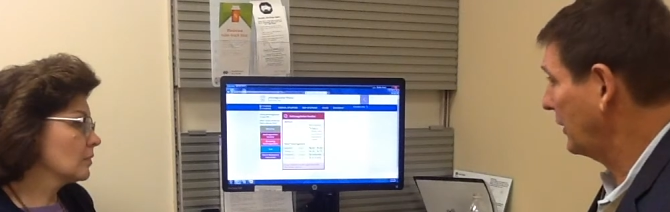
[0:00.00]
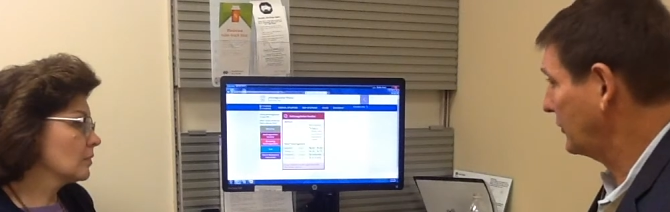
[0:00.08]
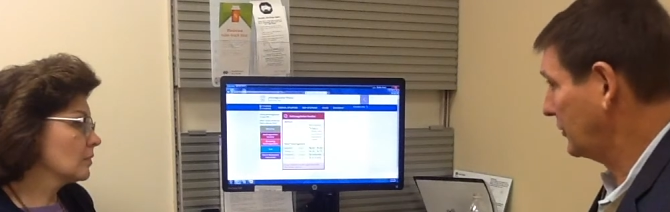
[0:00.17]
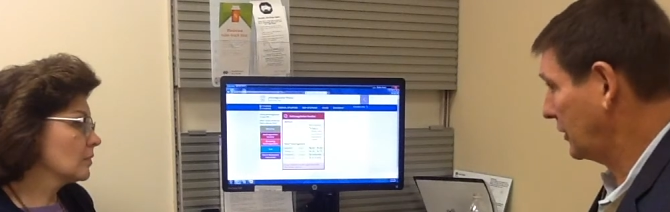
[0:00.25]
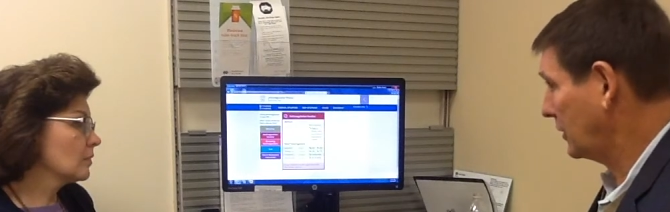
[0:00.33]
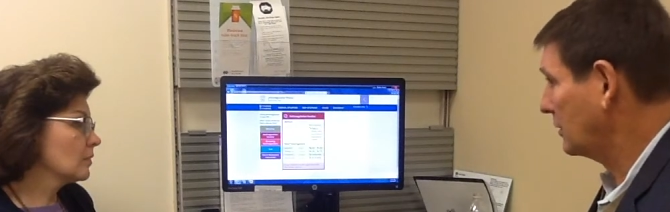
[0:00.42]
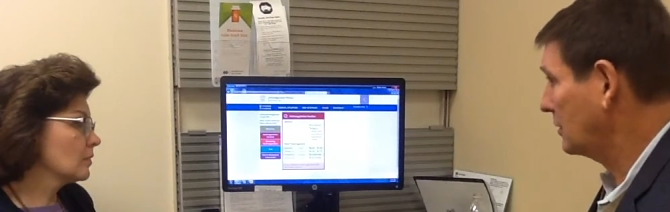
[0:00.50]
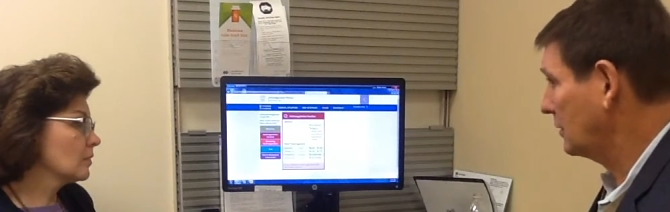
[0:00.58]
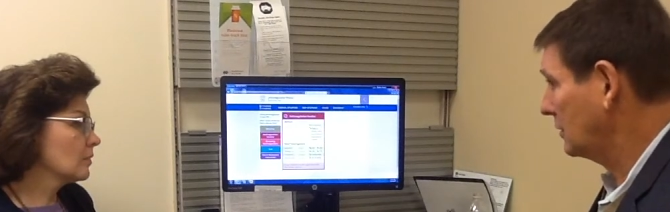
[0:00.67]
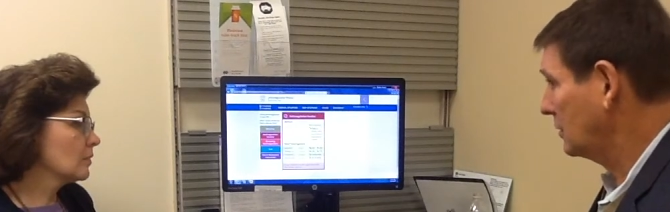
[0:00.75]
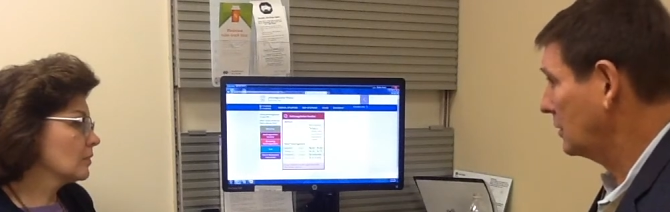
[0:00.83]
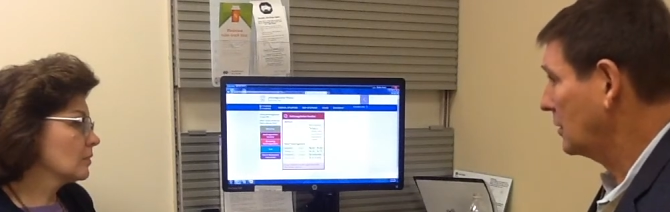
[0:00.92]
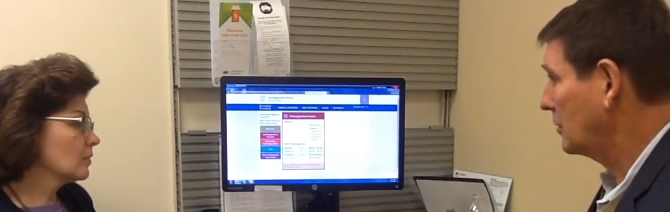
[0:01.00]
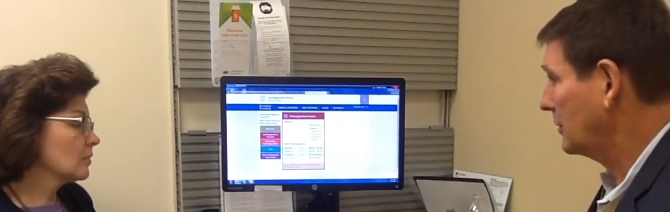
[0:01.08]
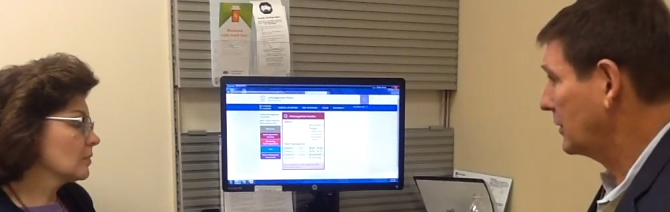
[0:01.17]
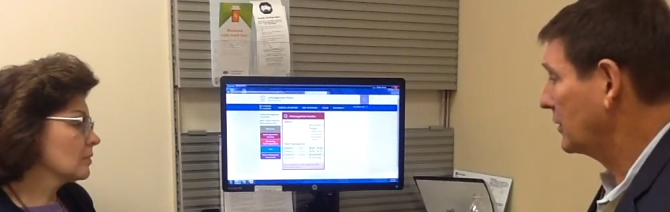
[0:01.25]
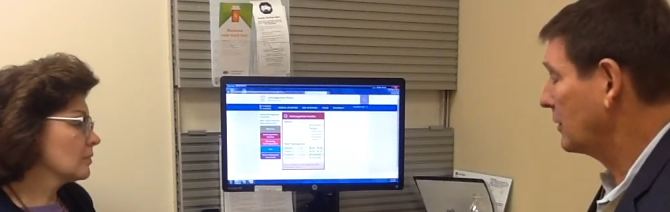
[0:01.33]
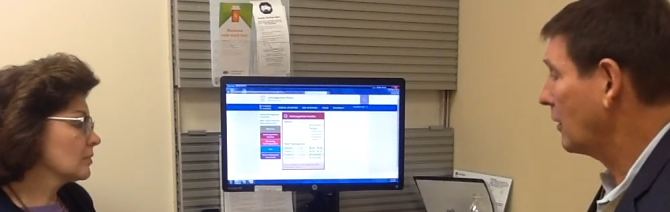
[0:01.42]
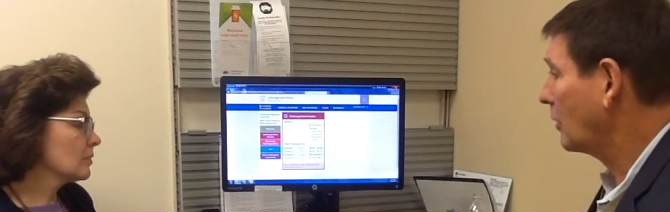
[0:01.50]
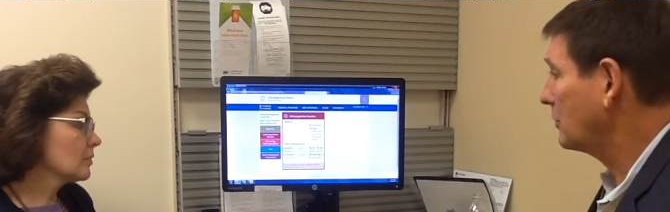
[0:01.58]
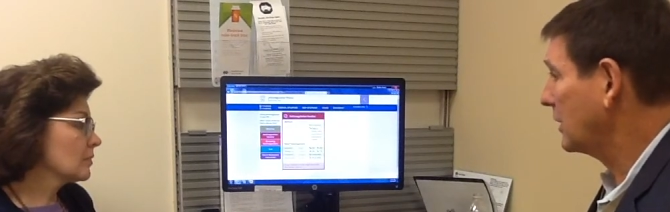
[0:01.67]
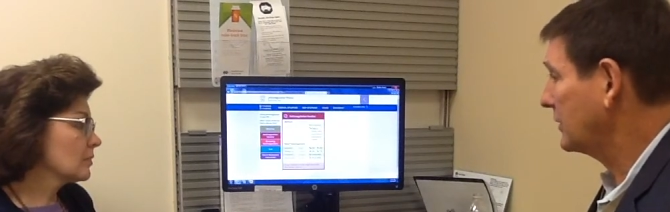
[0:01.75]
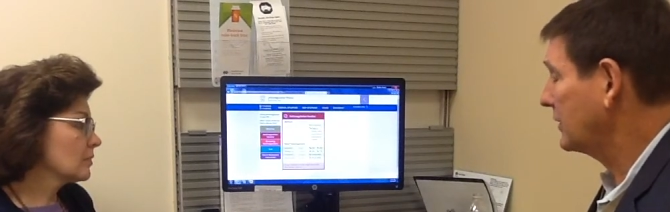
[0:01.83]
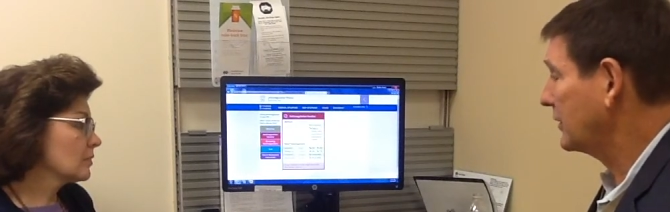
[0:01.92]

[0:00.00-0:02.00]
Speaker 1: testing. But there are blood